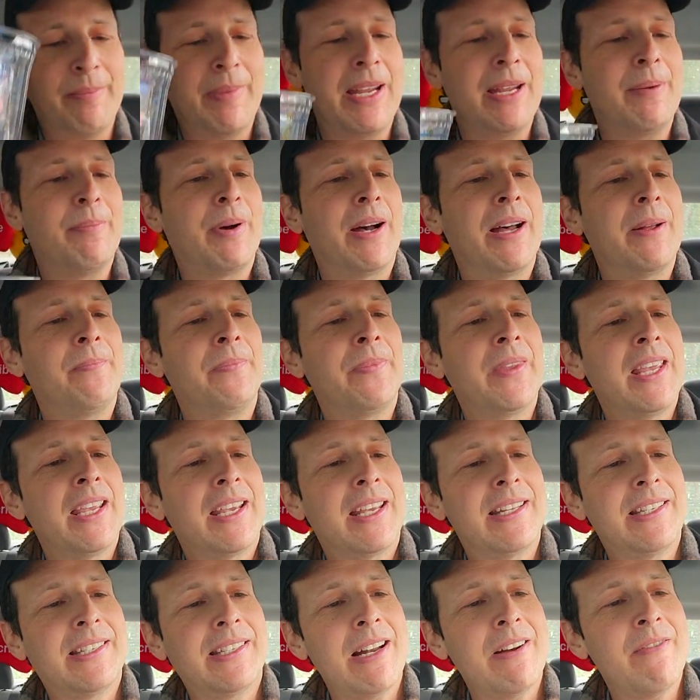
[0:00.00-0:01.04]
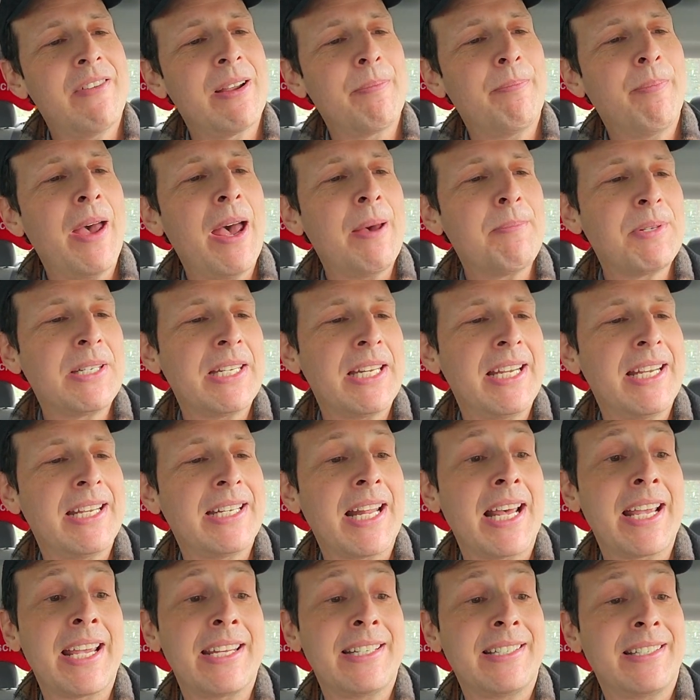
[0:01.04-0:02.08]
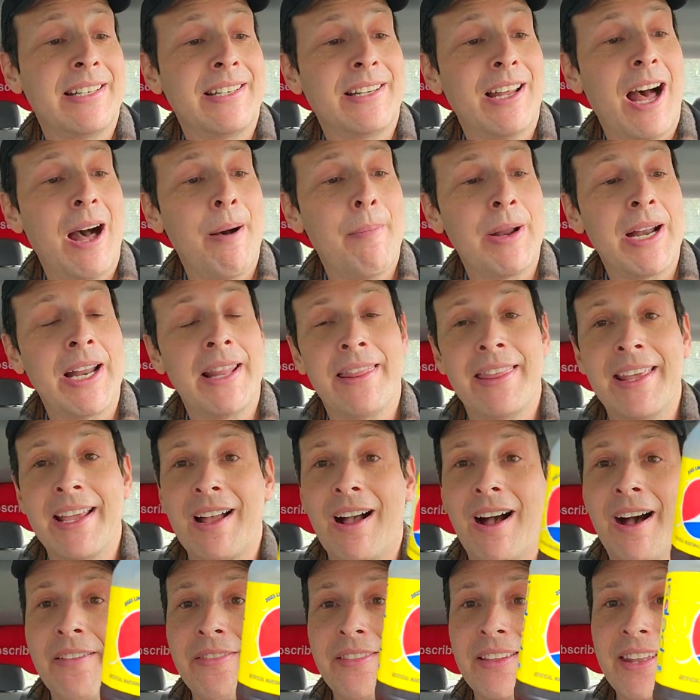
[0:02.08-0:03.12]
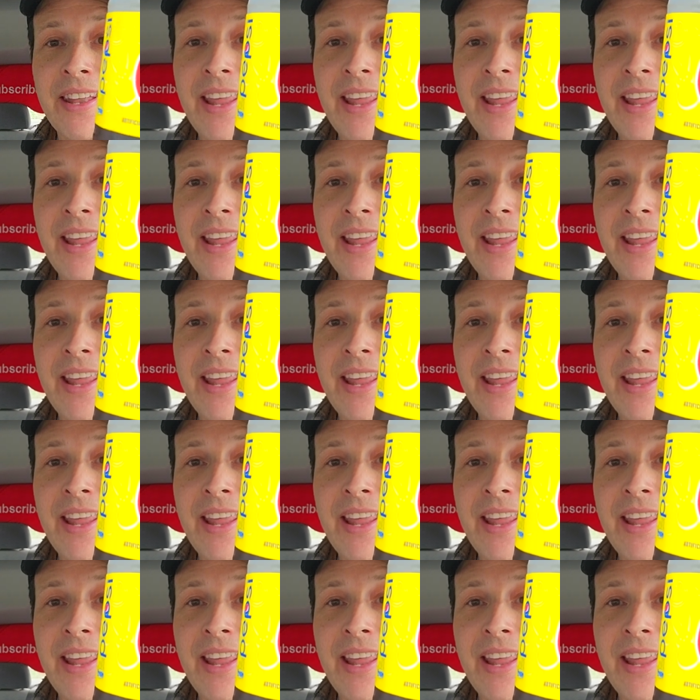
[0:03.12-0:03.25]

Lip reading: be, but considering Pepsi is, I guess, the dominant thing on the